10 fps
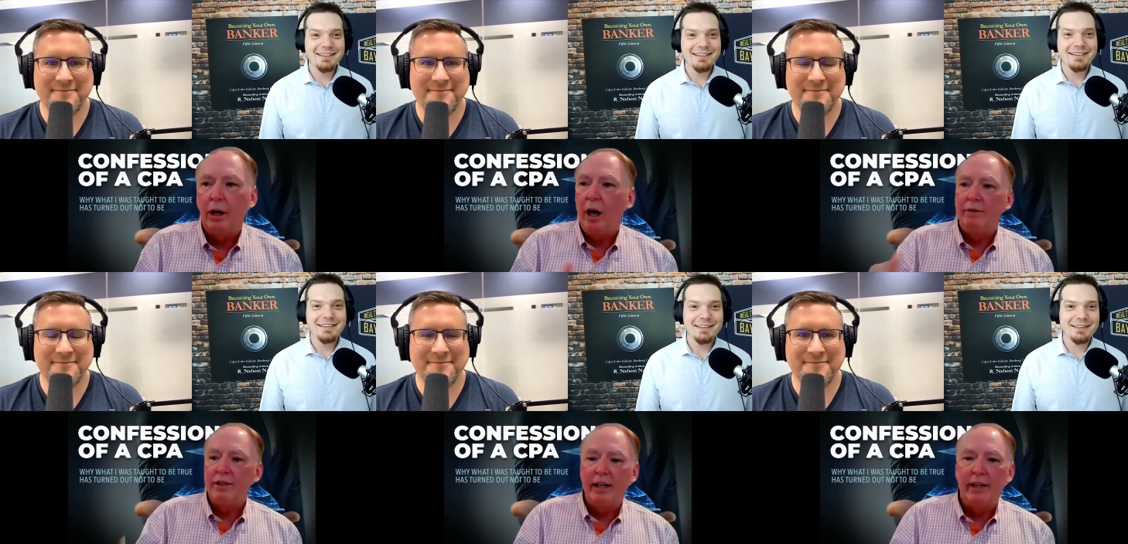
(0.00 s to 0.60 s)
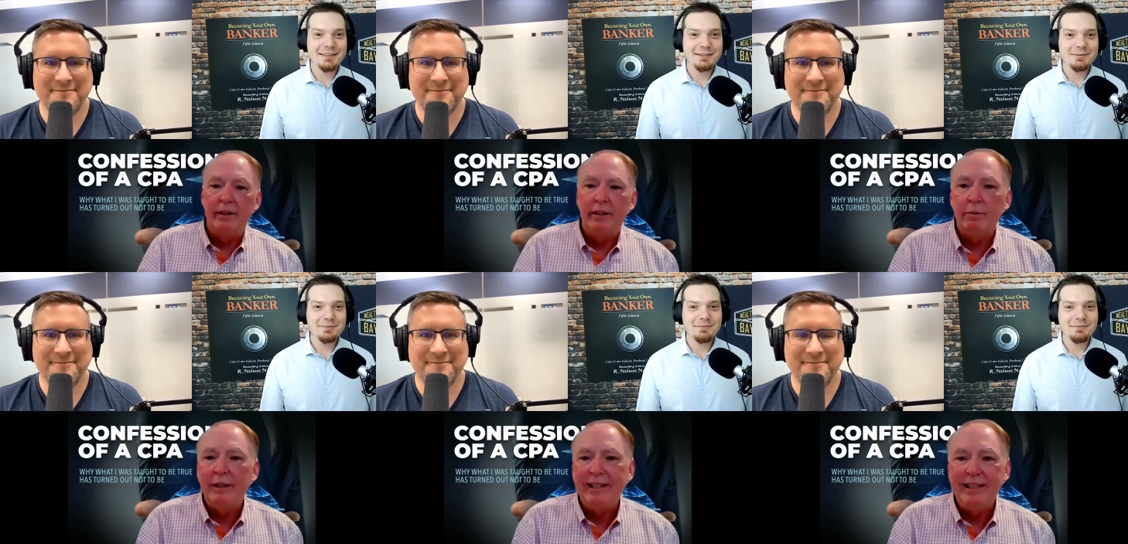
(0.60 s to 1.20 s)
Speaker 1: the offset of
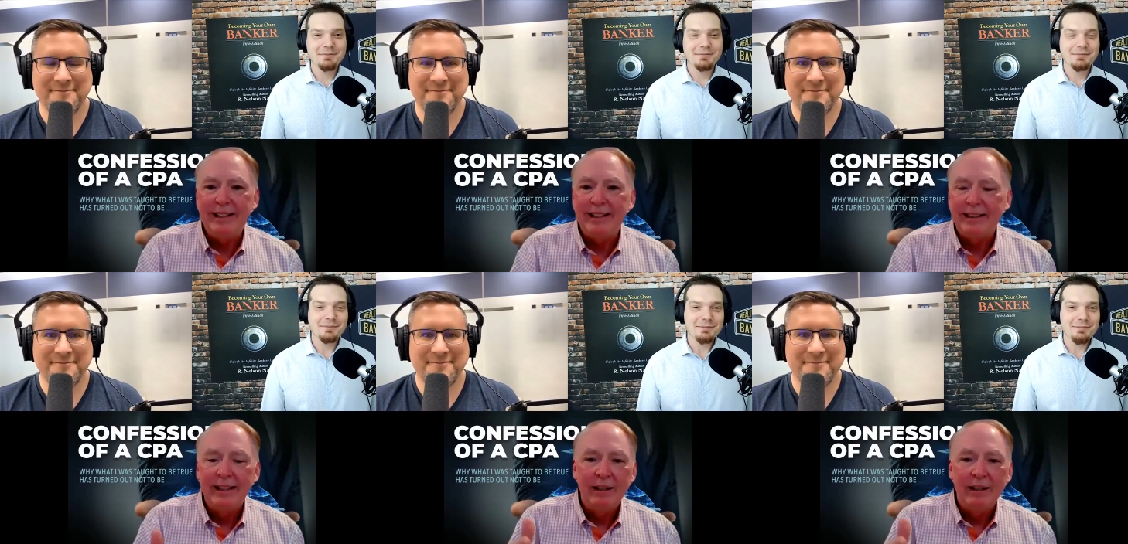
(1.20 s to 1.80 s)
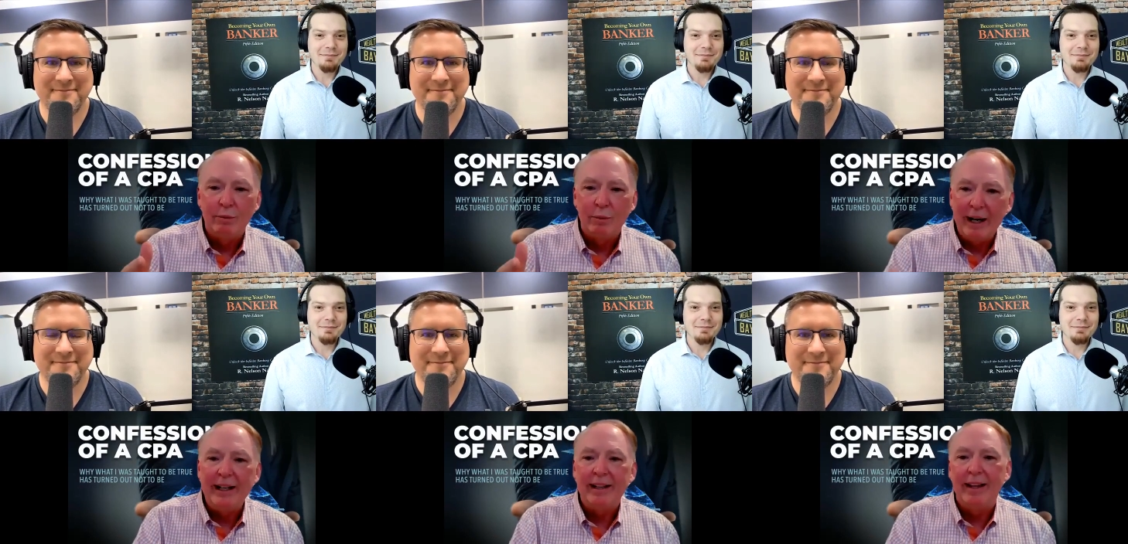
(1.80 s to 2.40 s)
this, we did it
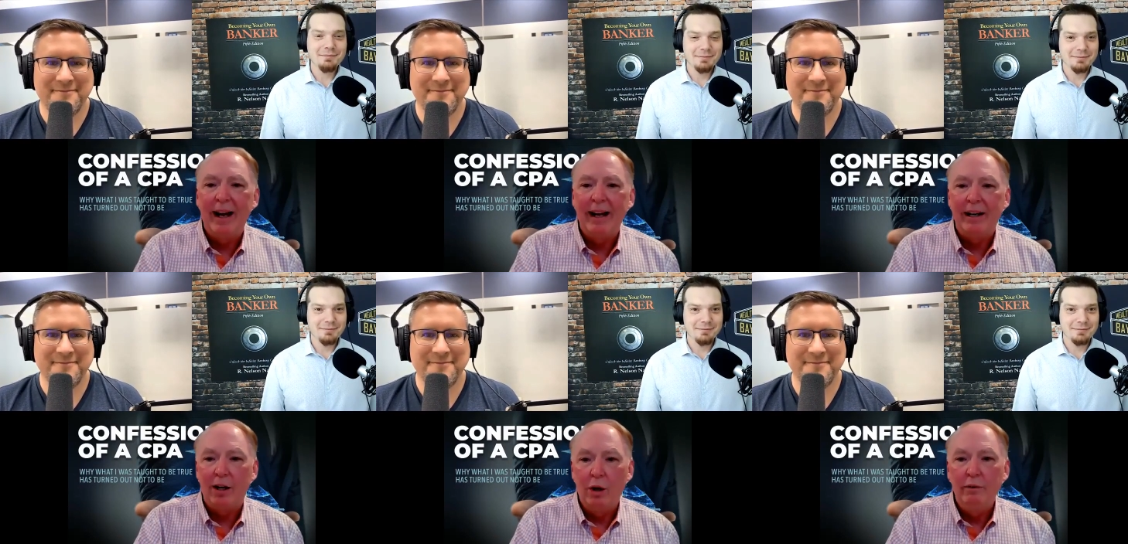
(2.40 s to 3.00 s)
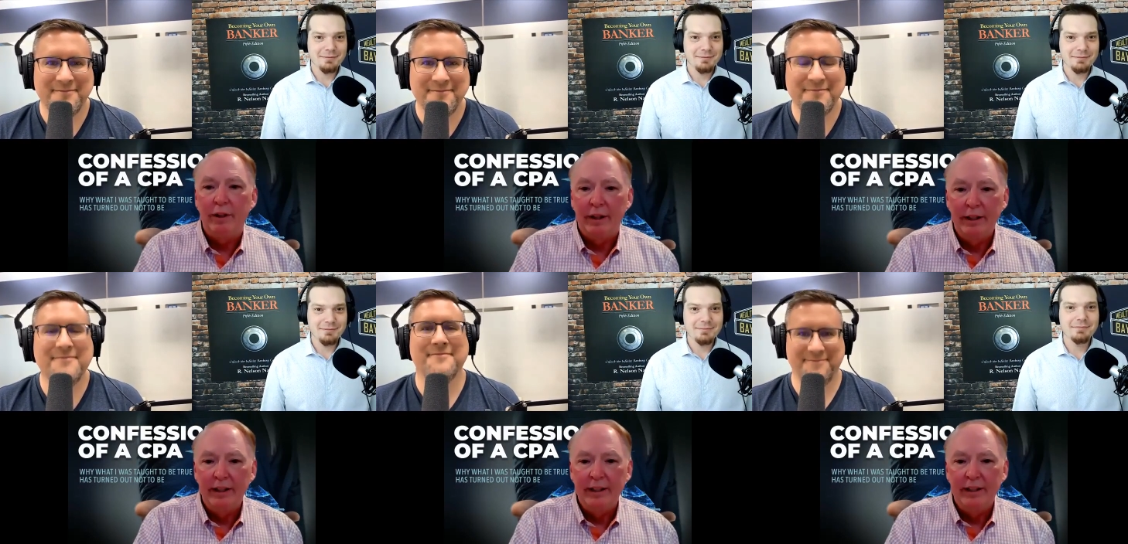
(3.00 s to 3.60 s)
right at the height of
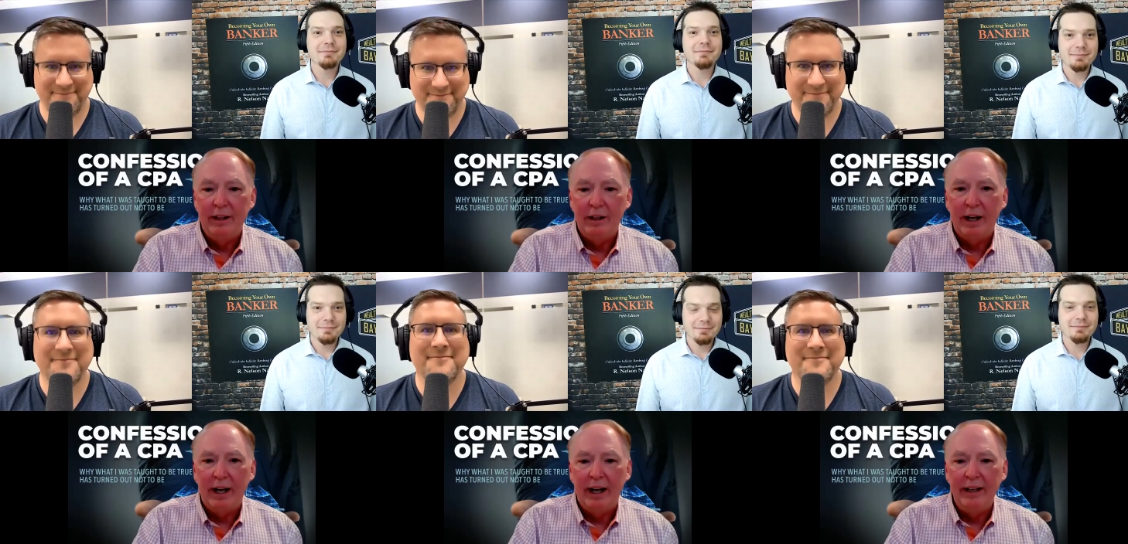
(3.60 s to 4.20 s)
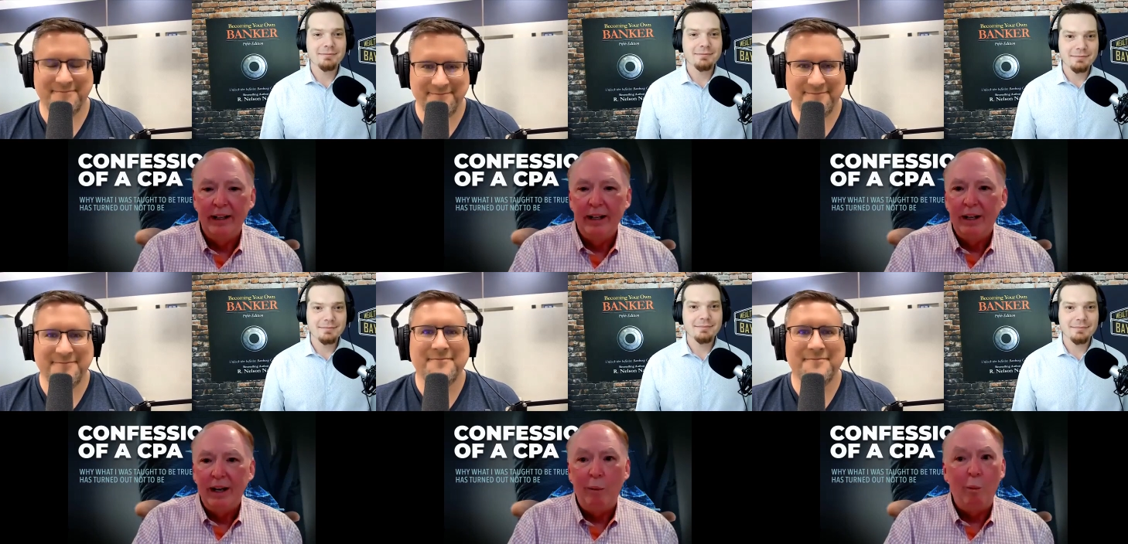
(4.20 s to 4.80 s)
COVID. Okay.
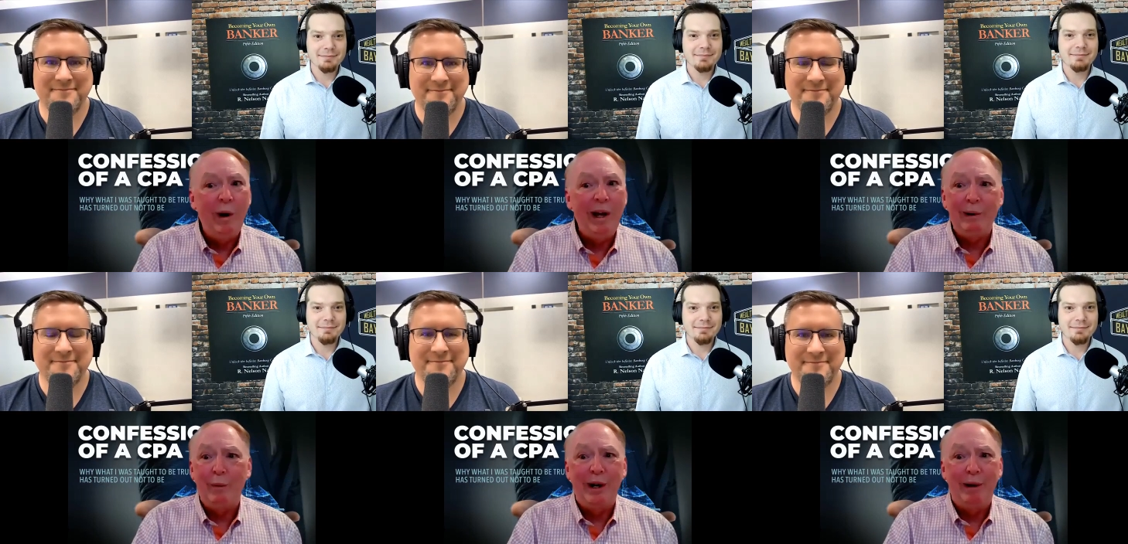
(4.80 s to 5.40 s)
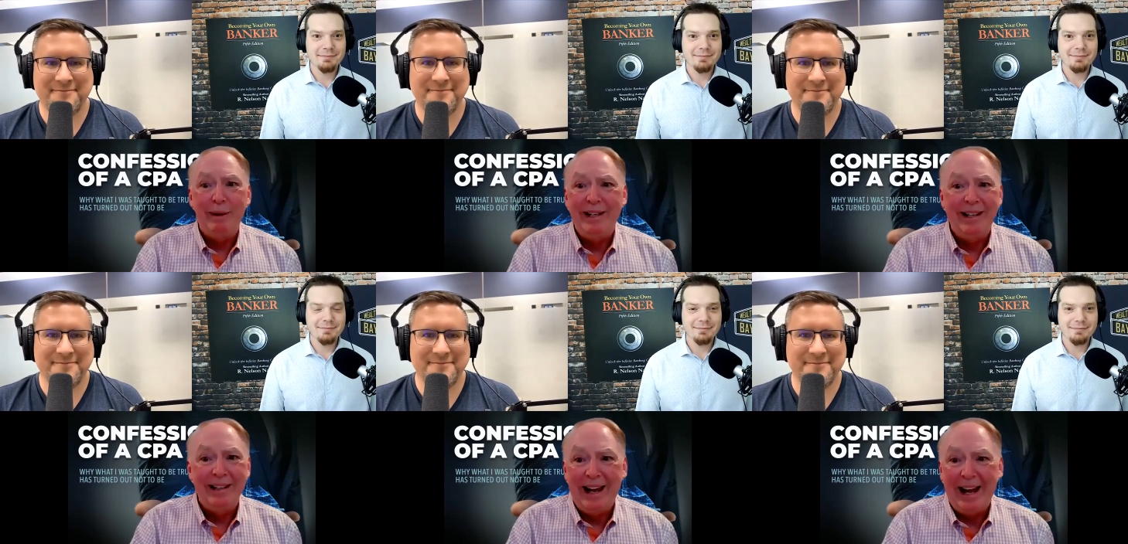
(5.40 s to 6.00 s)
And we didn't want to
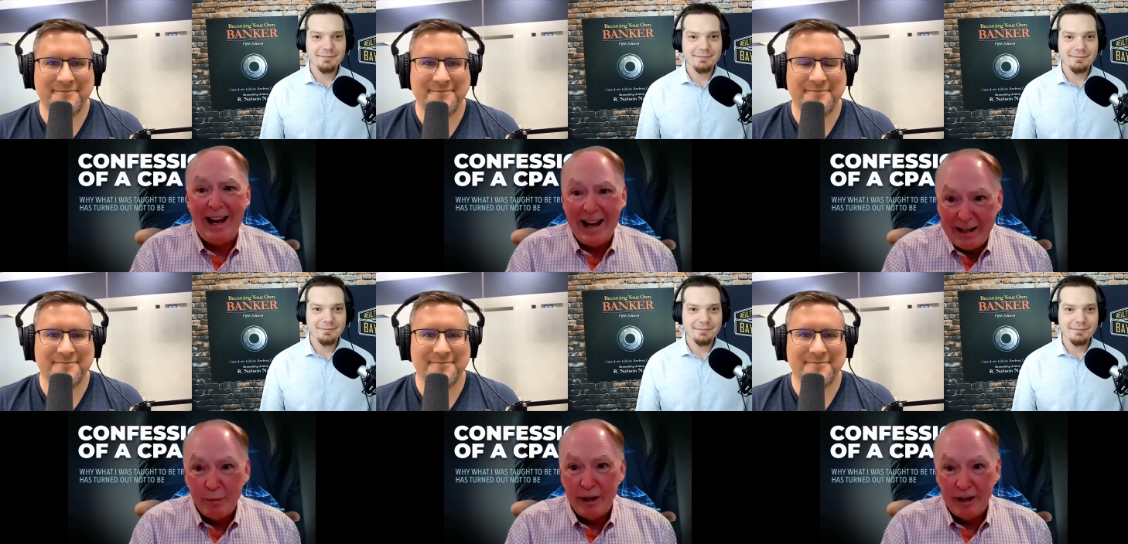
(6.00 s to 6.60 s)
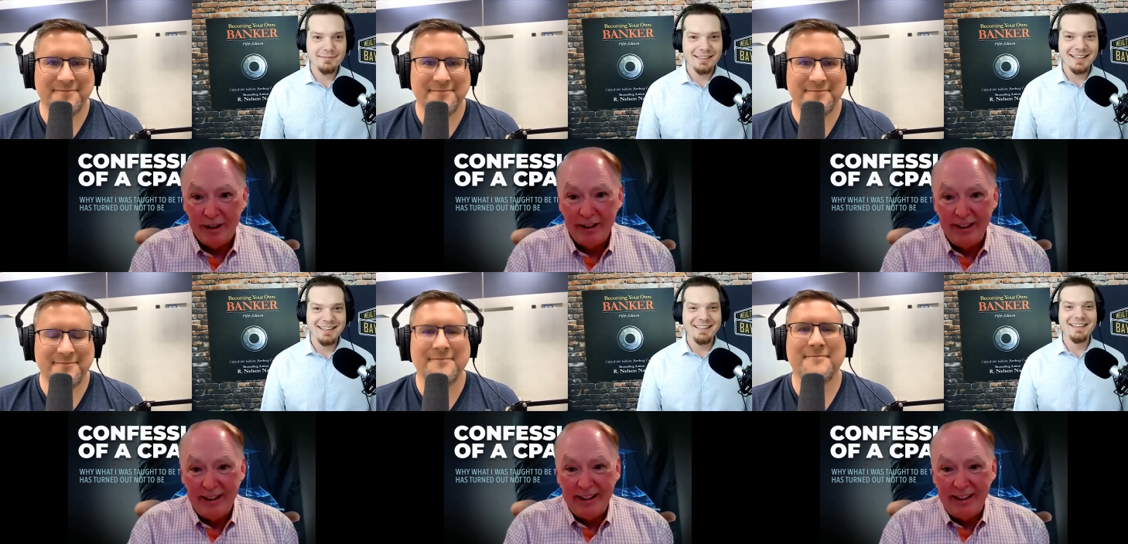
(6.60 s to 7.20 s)
be in
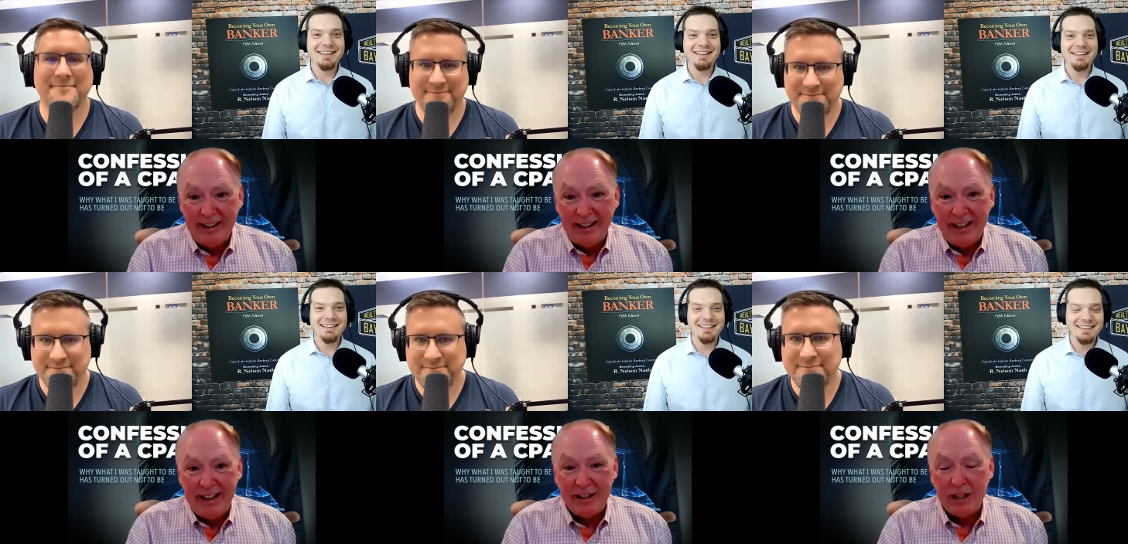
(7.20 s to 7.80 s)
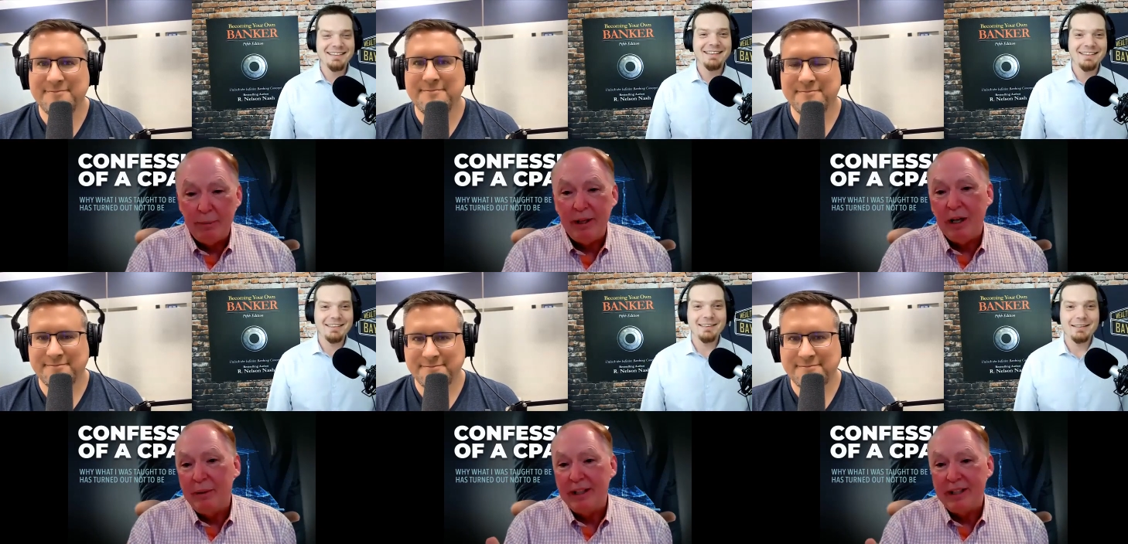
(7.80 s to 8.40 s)
anywhere. And so
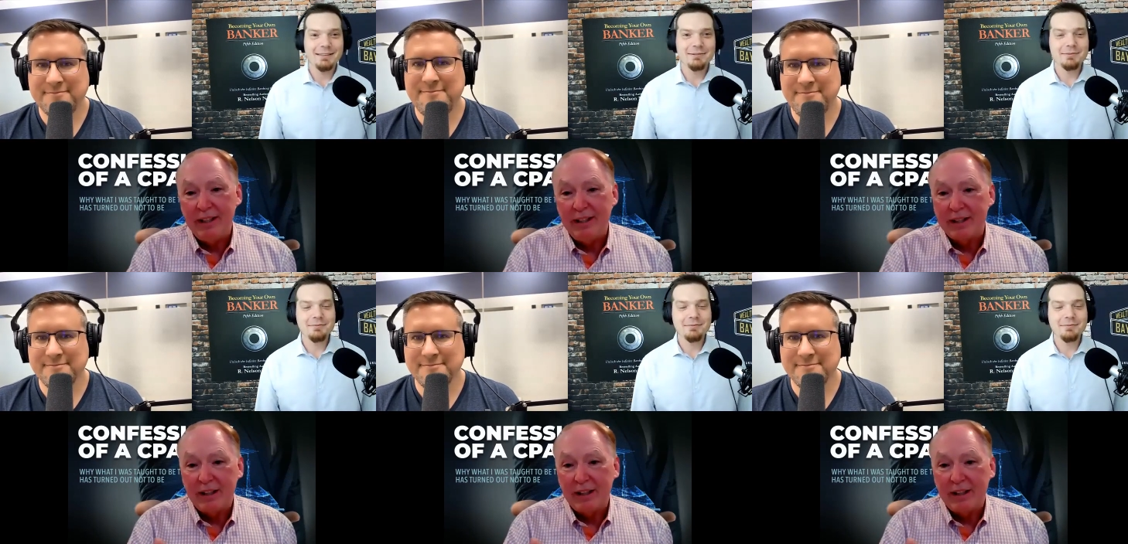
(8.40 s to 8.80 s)
we go into